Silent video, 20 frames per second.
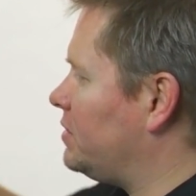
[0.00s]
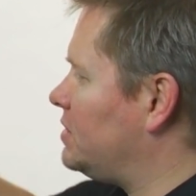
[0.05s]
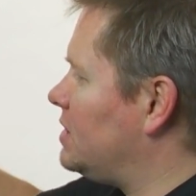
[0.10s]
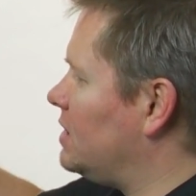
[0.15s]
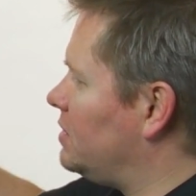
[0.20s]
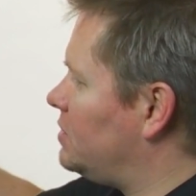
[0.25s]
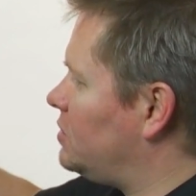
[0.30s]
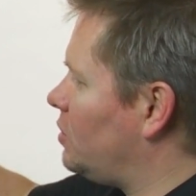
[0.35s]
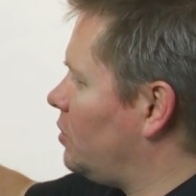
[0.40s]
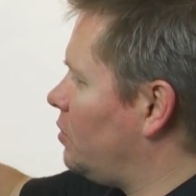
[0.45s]

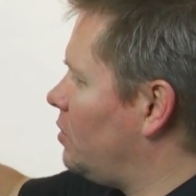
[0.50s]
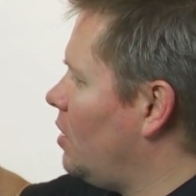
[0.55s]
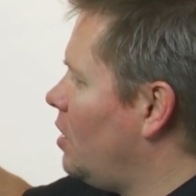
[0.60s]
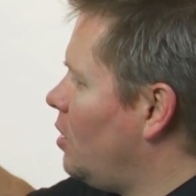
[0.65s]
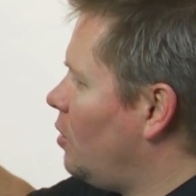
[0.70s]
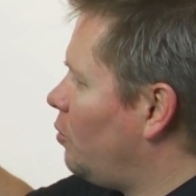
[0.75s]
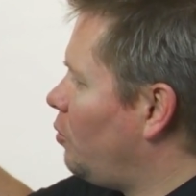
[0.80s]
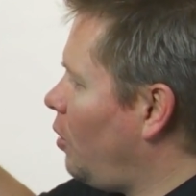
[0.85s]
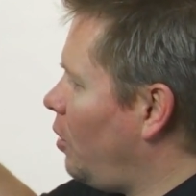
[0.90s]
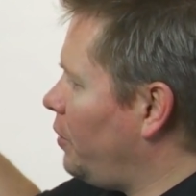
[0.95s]
See, so
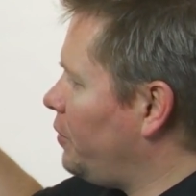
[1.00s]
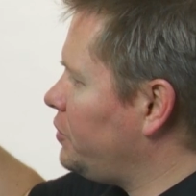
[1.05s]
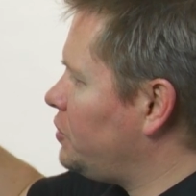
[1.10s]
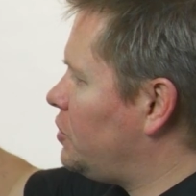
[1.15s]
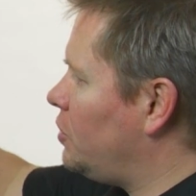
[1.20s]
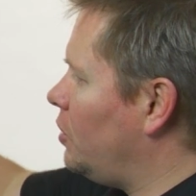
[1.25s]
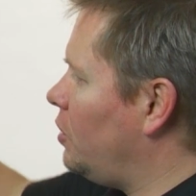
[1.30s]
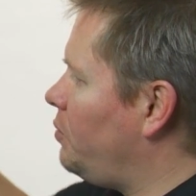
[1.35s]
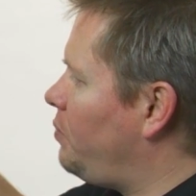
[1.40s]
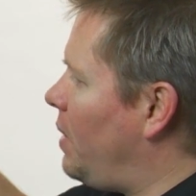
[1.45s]
roll is
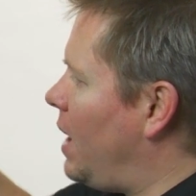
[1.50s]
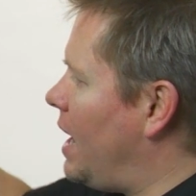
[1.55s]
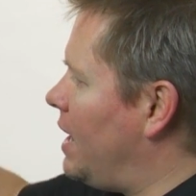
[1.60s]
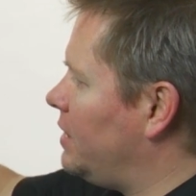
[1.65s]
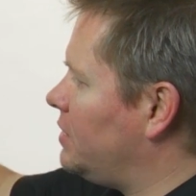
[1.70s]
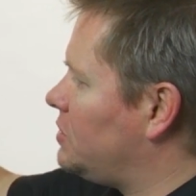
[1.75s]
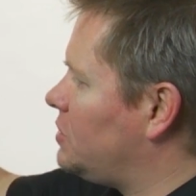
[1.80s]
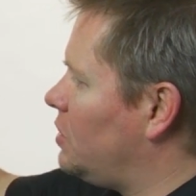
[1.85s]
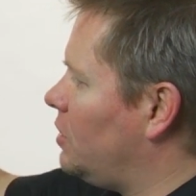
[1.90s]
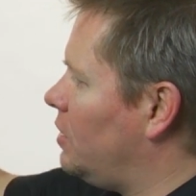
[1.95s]
good, pan
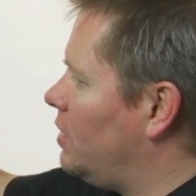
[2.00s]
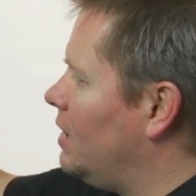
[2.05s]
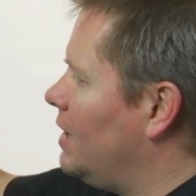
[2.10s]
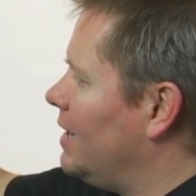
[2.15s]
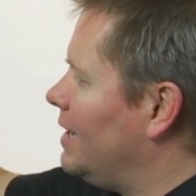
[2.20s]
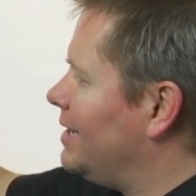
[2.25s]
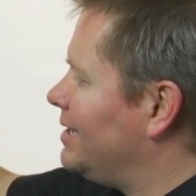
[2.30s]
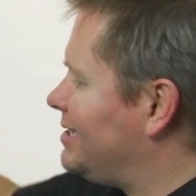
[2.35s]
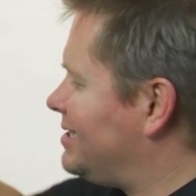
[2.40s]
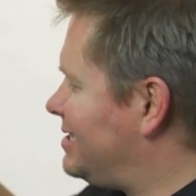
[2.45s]
is good,
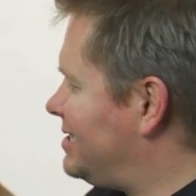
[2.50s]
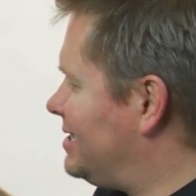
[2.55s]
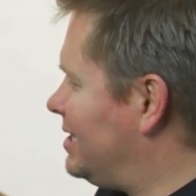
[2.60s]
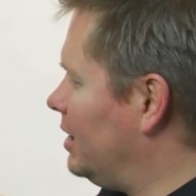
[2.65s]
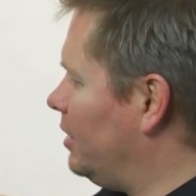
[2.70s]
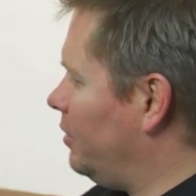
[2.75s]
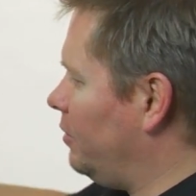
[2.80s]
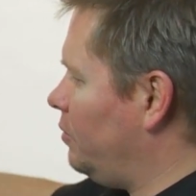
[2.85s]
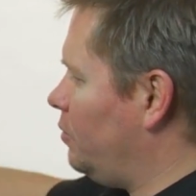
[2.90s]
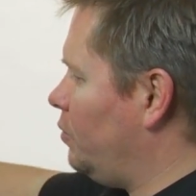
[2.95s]
it's
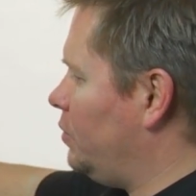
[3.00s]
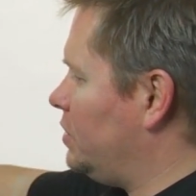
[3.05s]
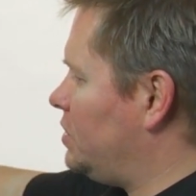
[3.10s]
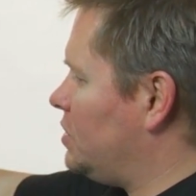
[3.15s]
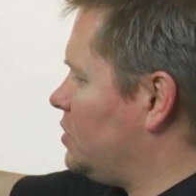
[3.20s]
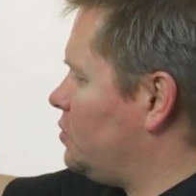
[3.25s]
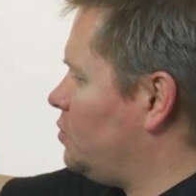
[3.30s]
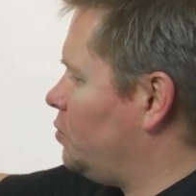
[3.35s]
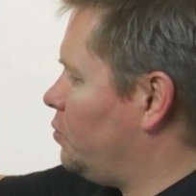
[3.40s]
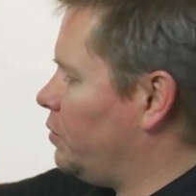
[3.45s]
tilt, which
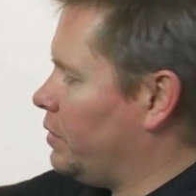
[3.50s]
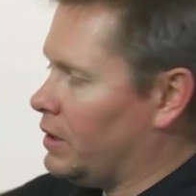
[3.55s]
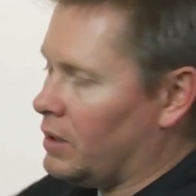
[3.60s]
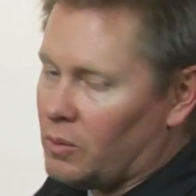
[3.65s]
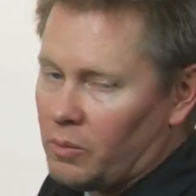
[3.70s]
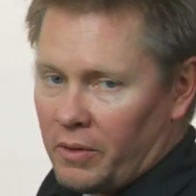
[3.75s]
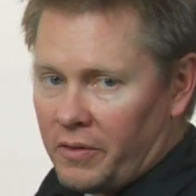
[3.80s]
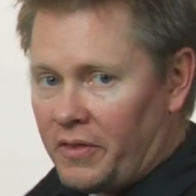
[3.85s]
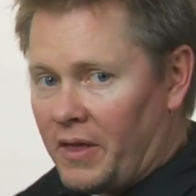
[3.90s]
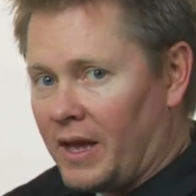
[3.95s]
is really
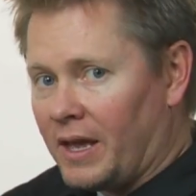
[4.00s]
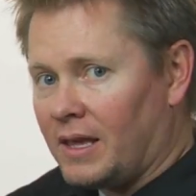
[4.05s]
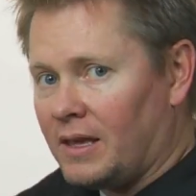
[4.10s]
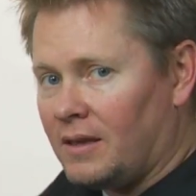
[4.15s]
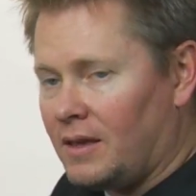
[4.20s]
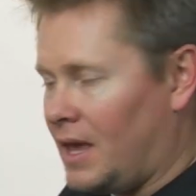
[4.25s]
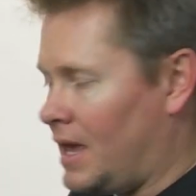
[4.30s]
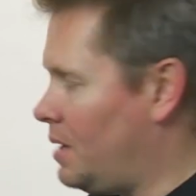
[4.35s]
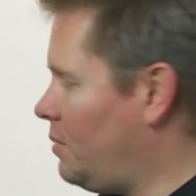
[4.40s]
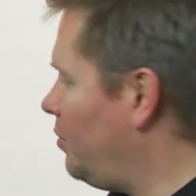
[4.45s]
what that
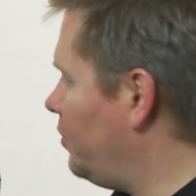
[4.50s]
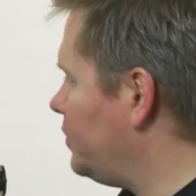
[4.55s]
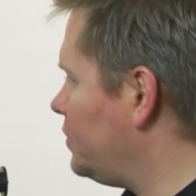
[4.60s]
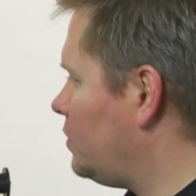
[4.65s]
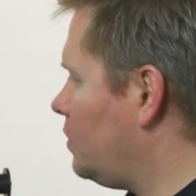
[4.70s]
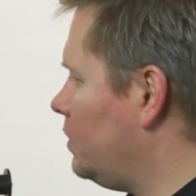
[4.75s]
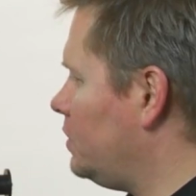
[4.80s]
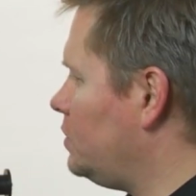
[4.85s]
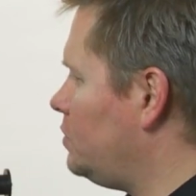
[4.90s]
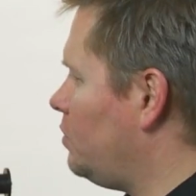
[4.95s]
cable is
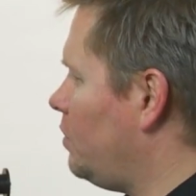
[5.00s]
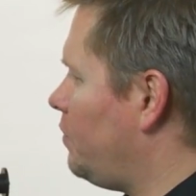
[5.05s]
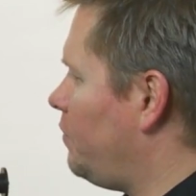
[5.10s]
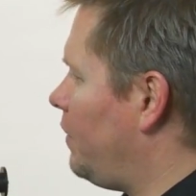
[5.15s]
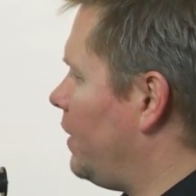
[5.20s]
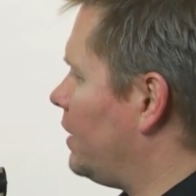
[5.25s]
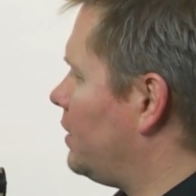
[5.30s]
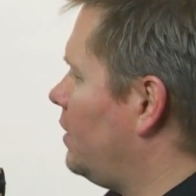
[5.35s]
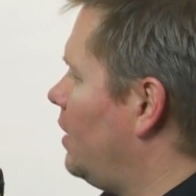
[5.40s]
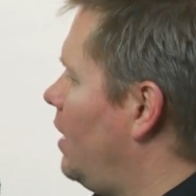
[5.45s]
going to
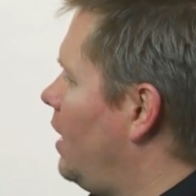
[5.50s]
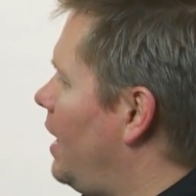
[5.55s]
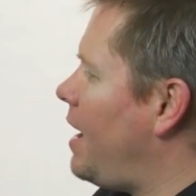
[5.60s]
affect.